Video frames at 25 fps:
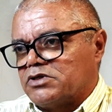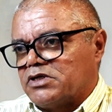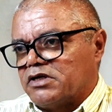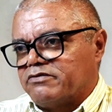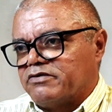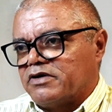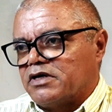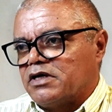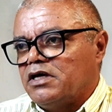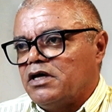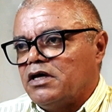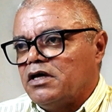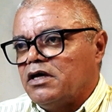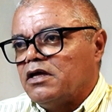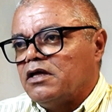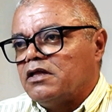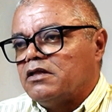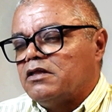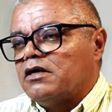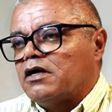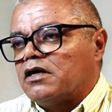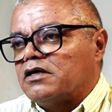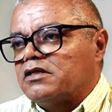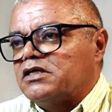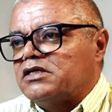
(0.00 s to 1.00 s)
whatever.
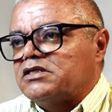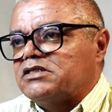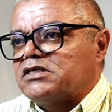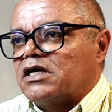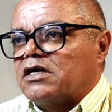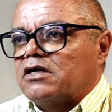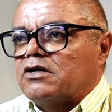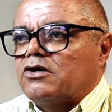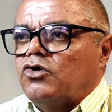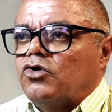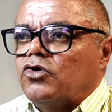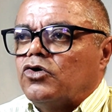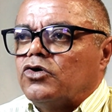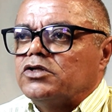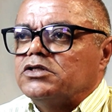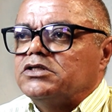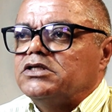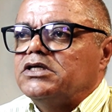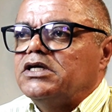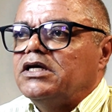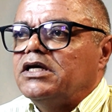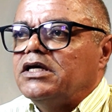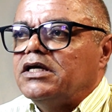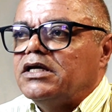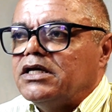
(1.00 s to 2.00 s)
The others are called
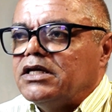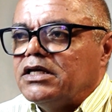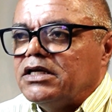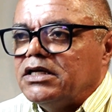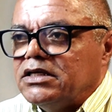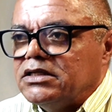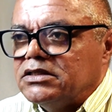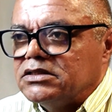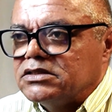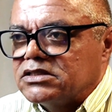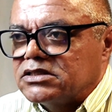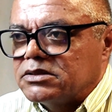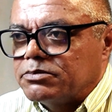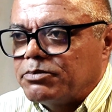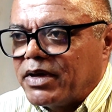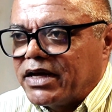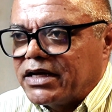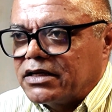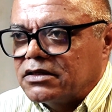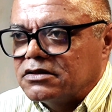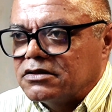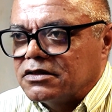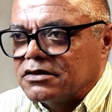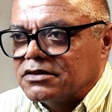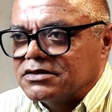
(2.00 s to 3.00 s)
inspectors.